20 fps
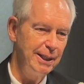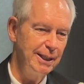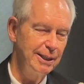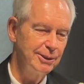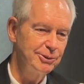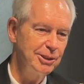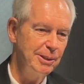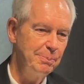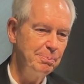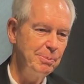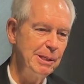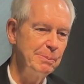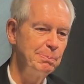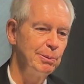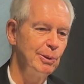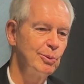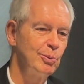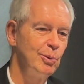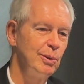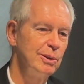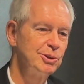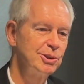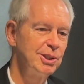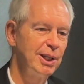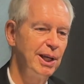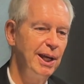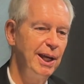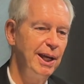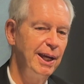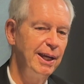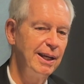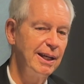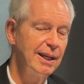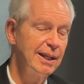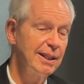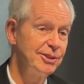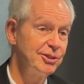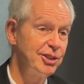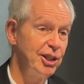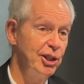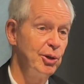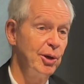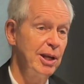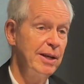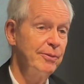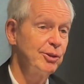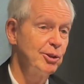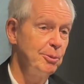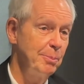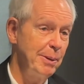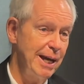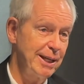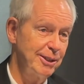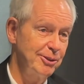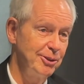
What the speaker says: Now, some people will say, because you don't have to go back